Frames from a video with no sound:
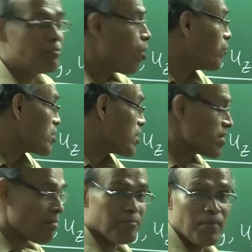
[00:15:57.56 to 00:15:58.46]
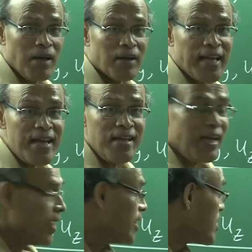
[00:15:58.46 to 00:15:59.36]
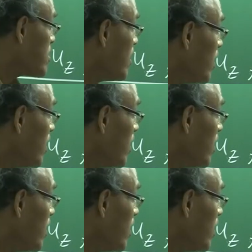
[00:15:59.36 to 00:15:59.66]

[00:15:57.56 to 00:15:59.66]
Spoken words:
of the system. Okay? It is